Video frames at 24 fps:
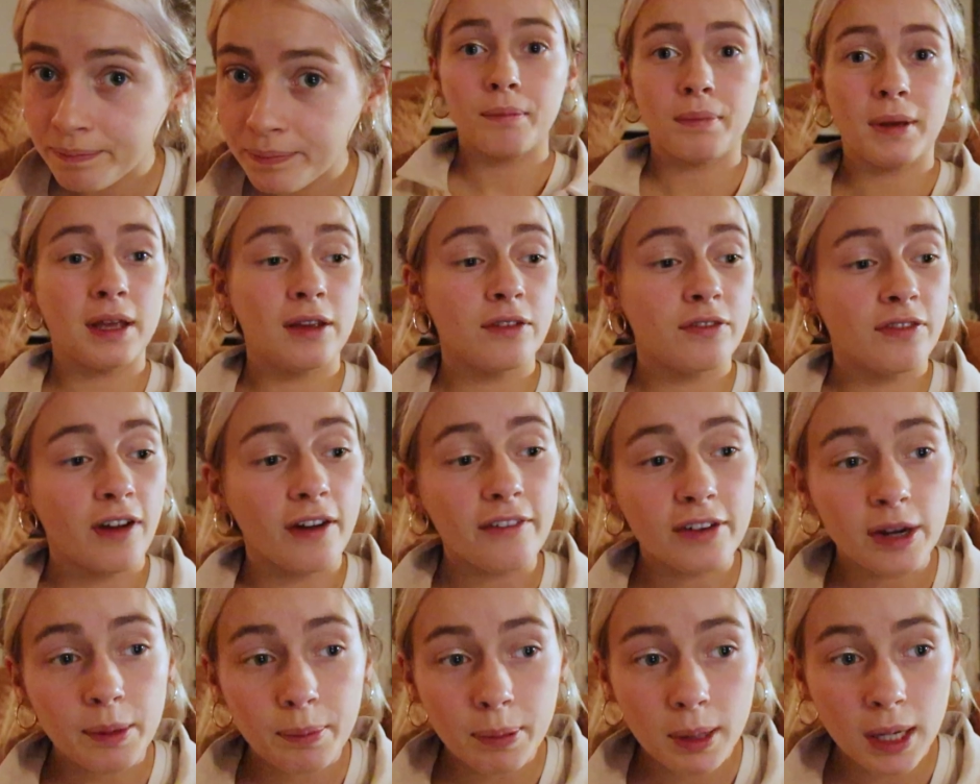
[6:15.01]
Be
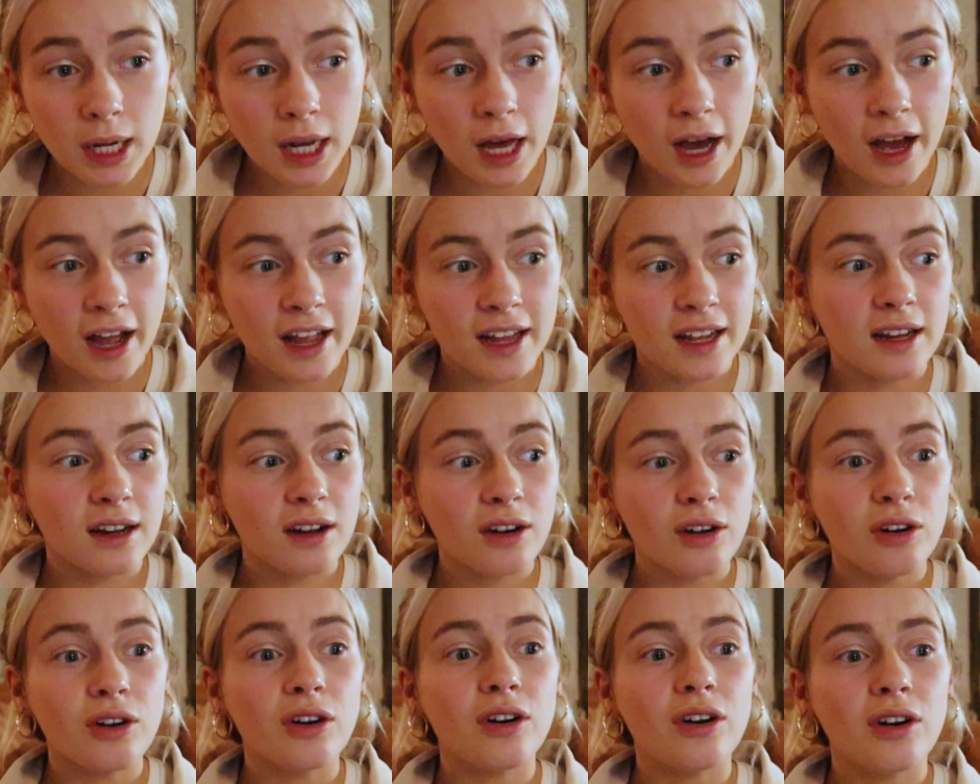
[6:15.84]
very polite,
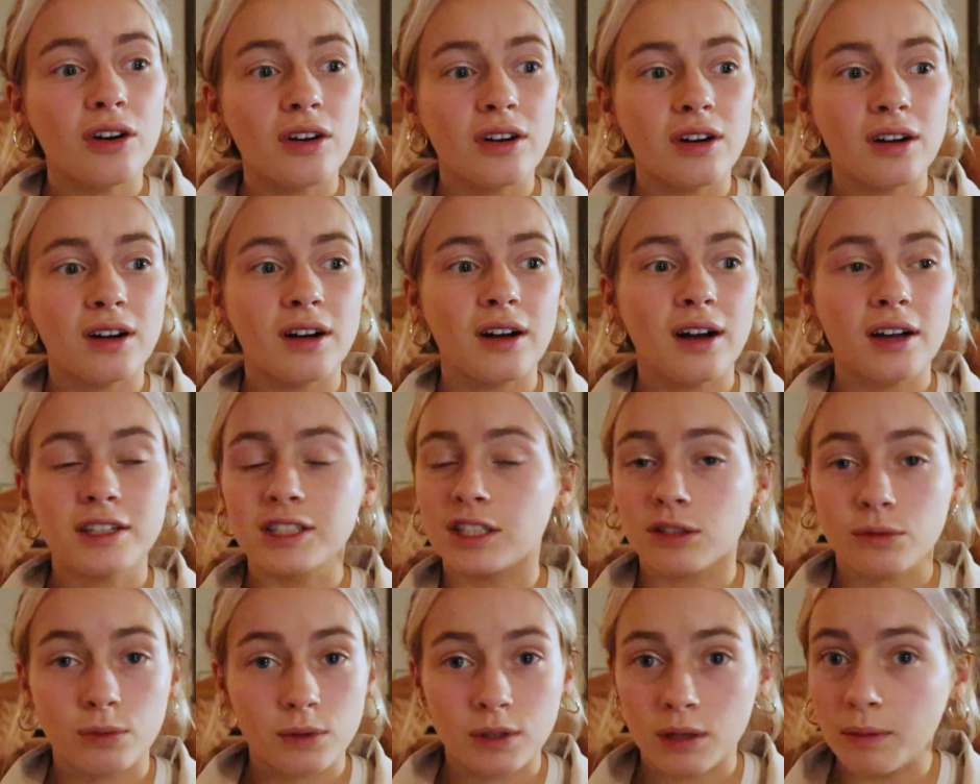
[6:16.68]
like, I
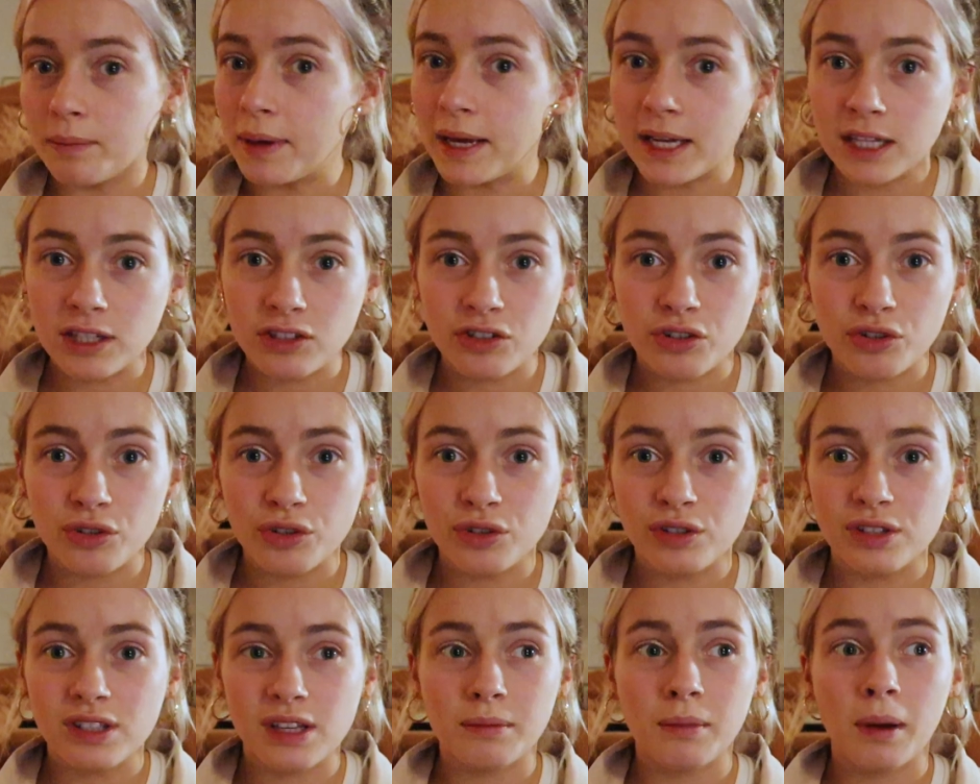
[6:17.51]
just want to make sure
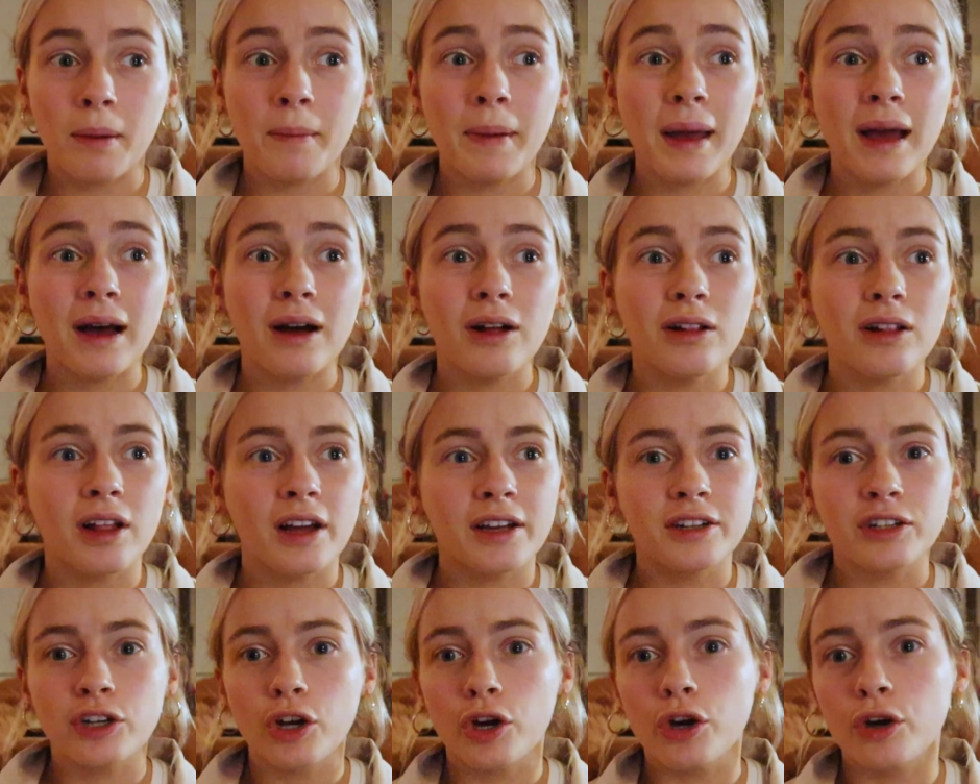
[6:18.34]
you send my mail.
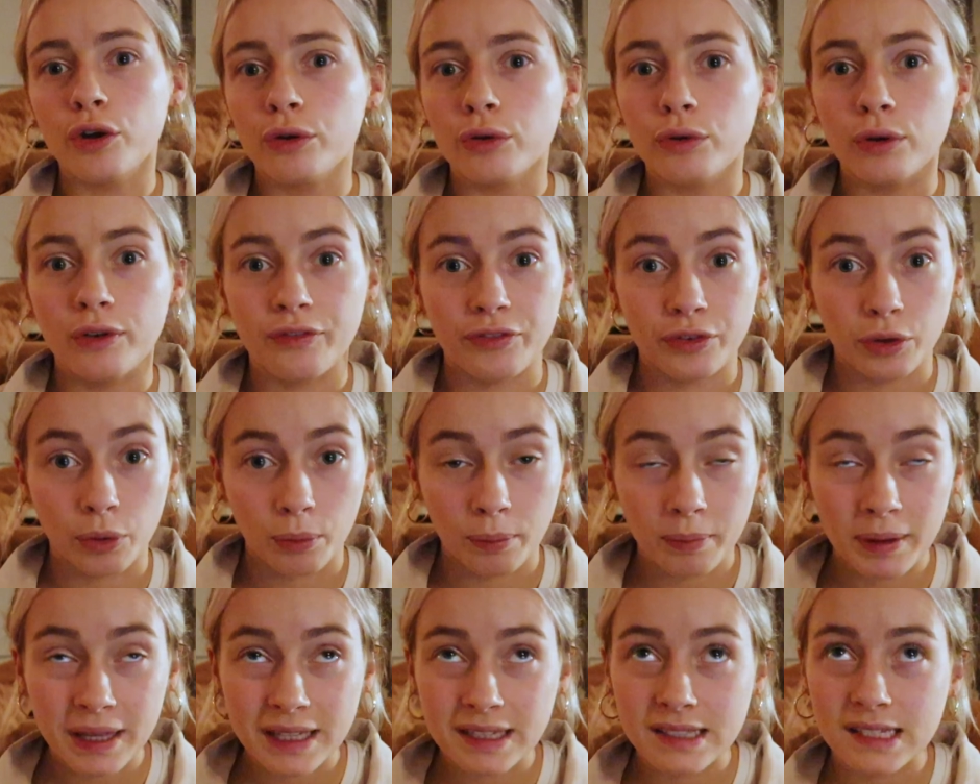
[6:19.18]
I know if you're
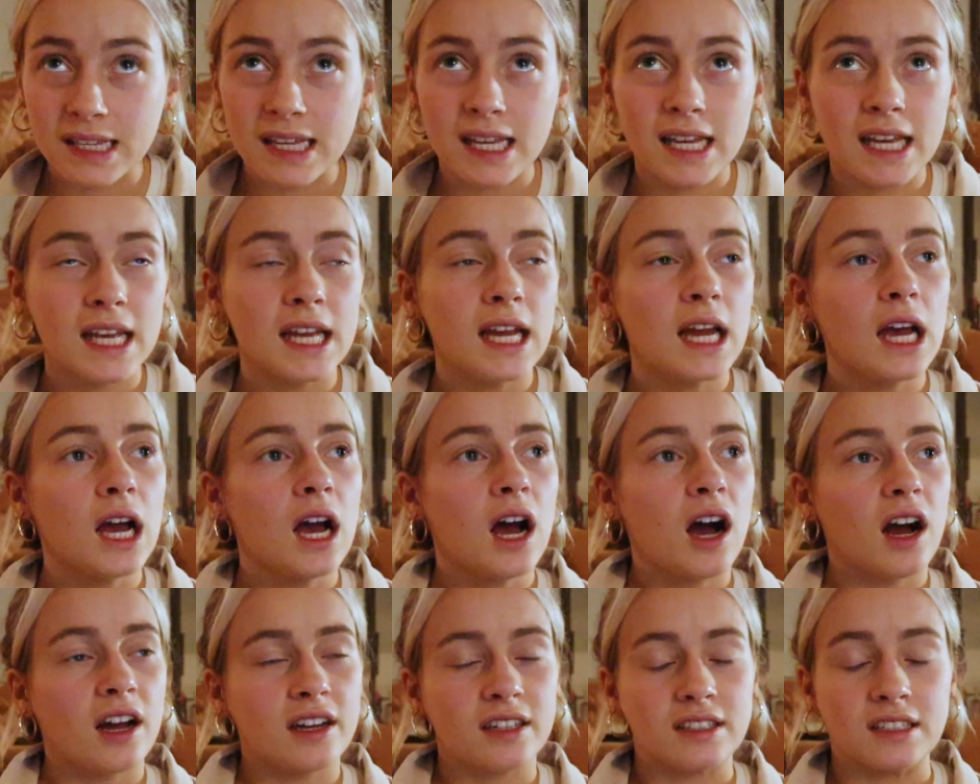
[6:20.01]
busy,
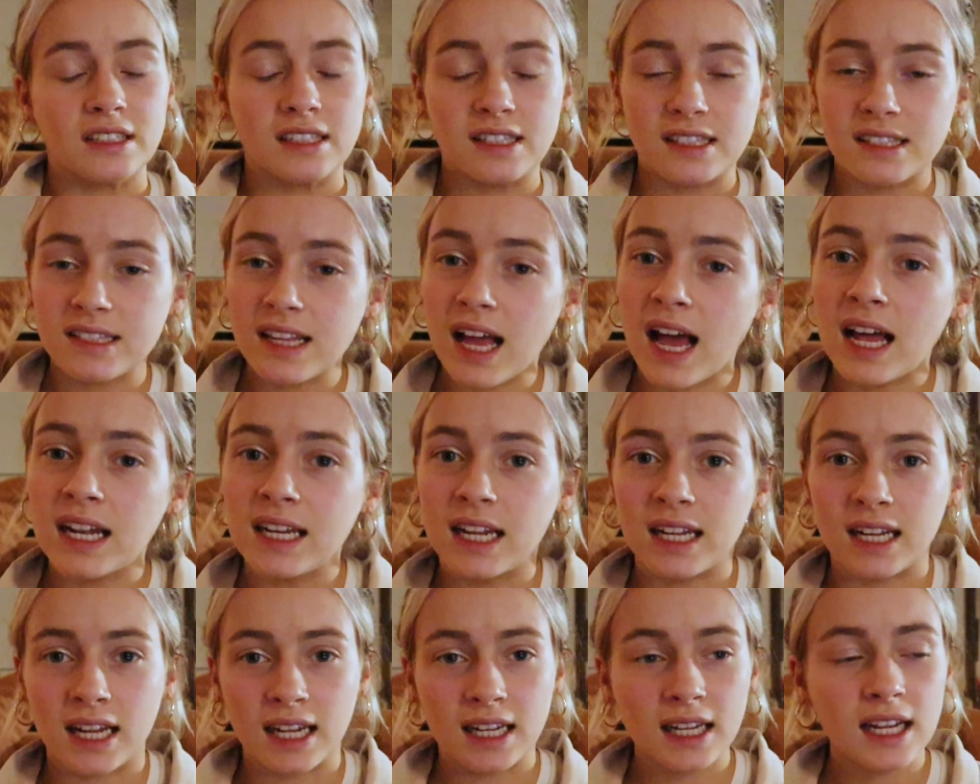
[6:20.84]
I
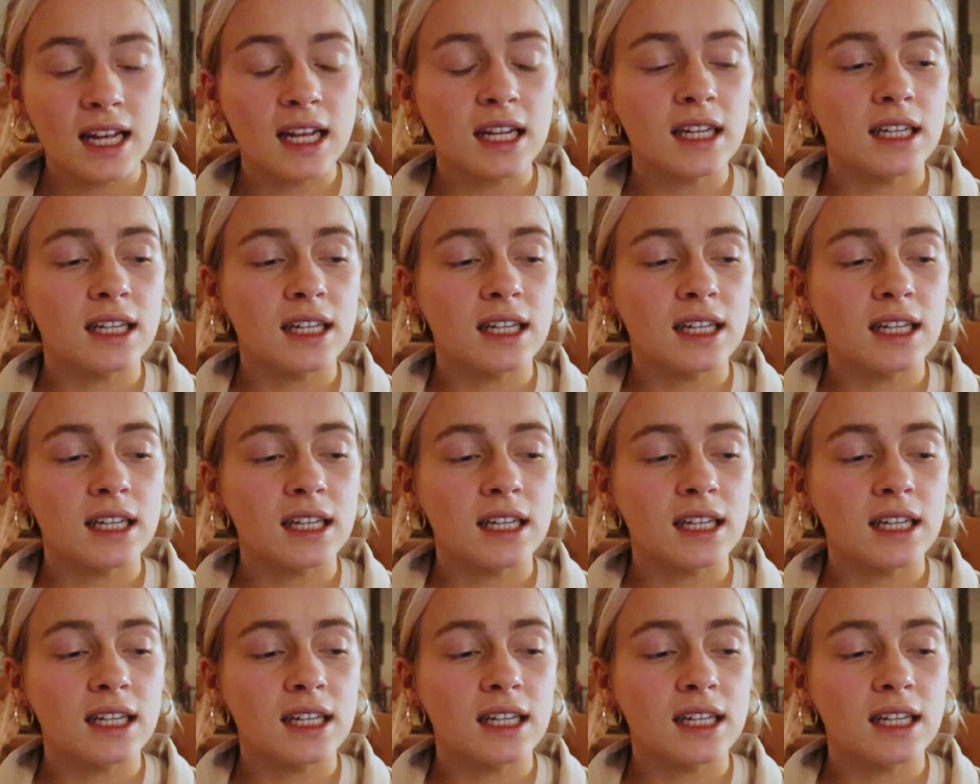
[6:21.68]
understand.